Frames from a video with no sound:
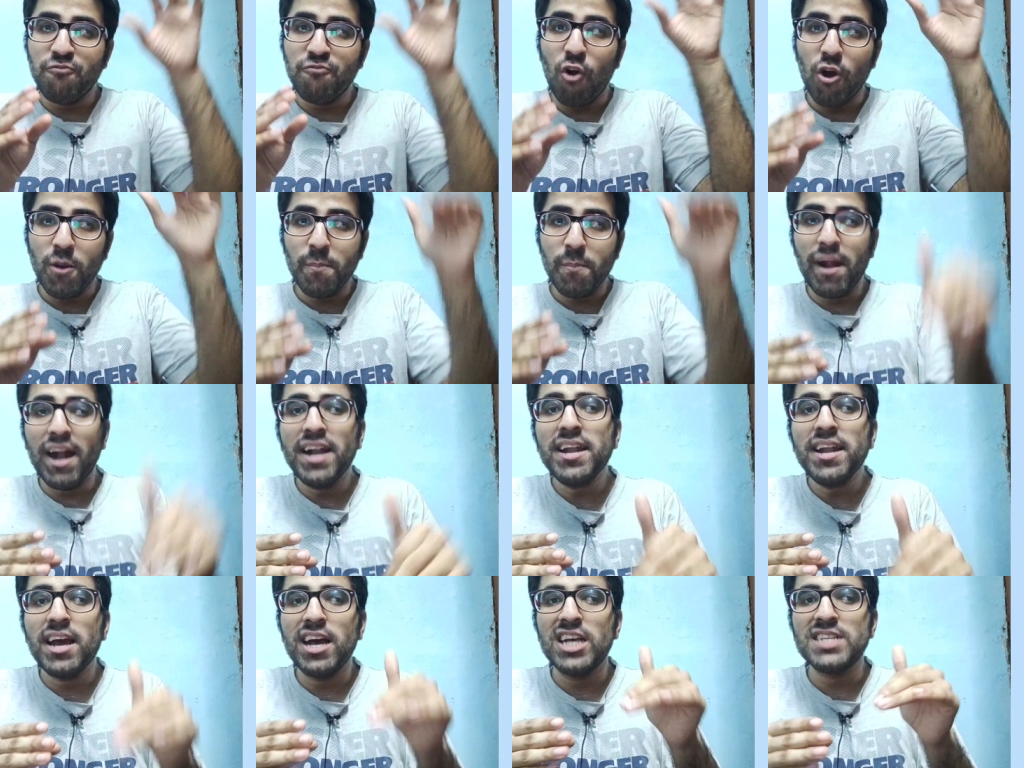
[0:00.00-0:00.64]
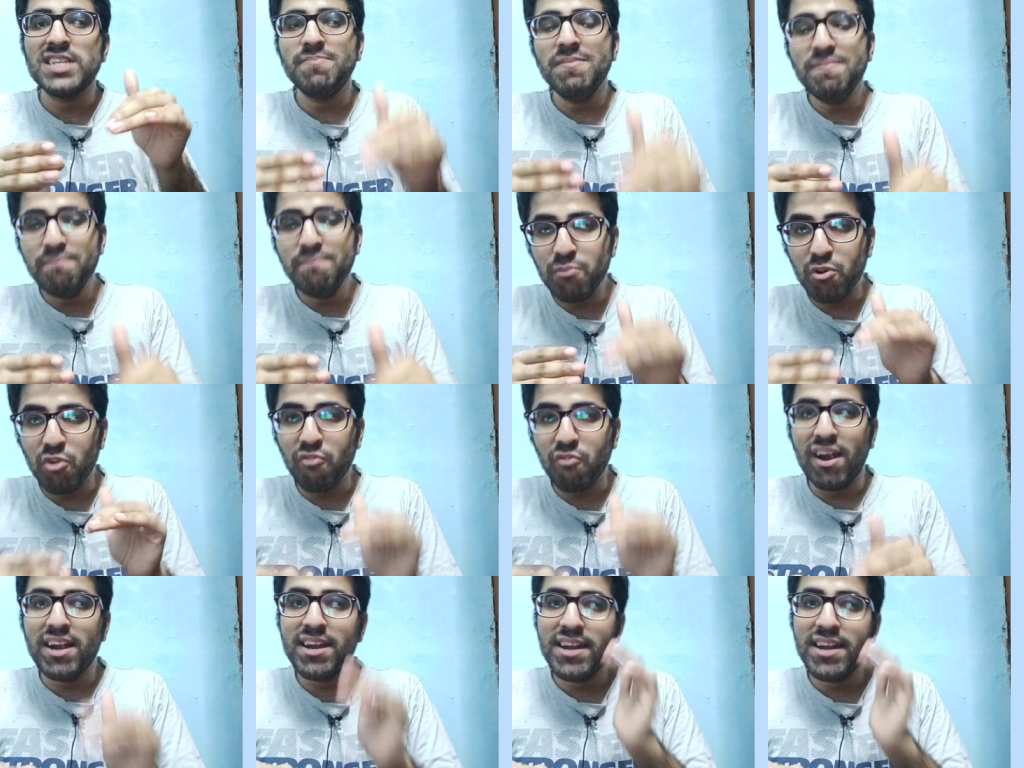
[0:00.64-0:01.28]
format has been
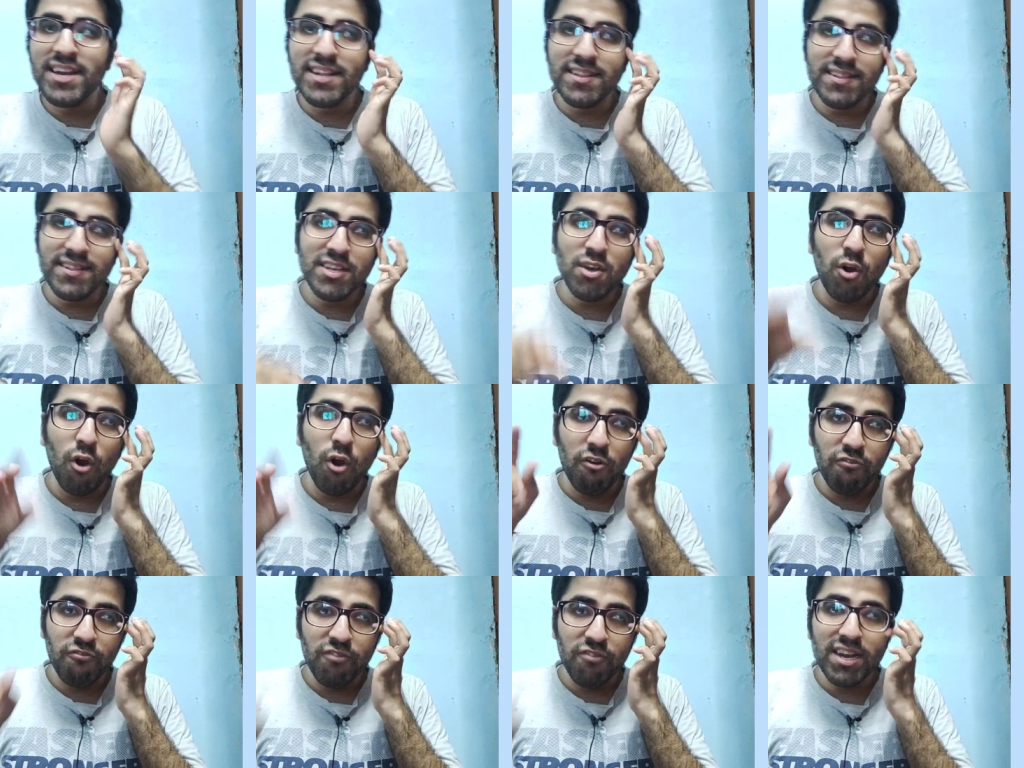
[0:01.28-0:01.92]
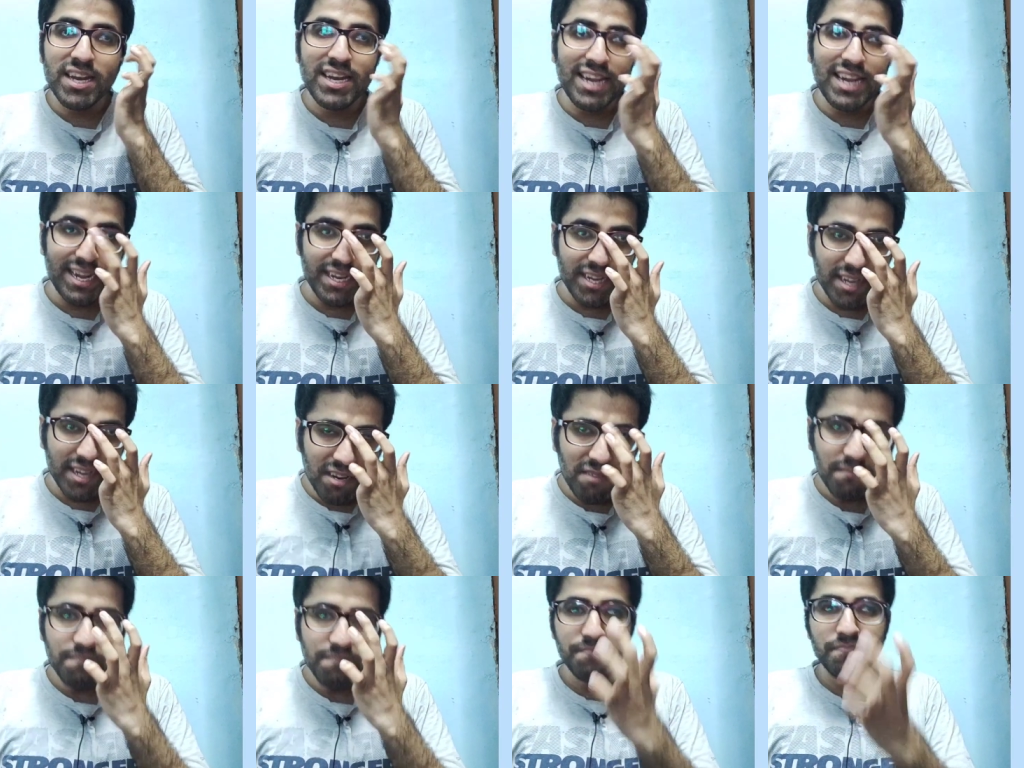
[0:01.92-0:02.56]
provided in the offer
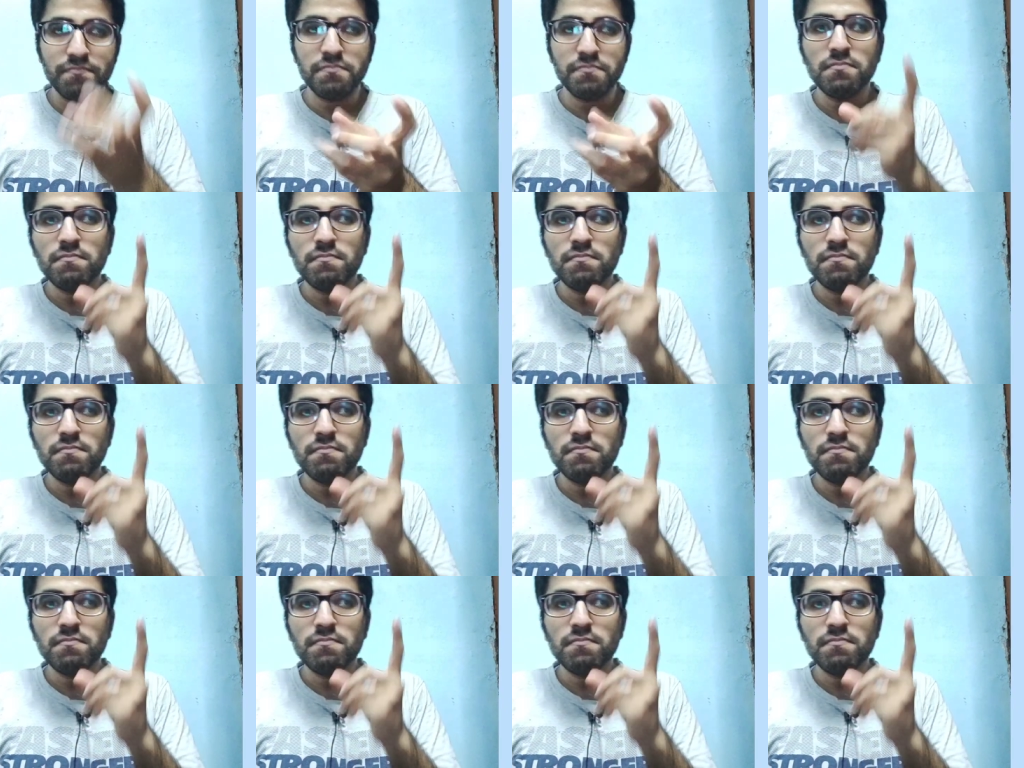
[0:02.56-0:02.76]
letter.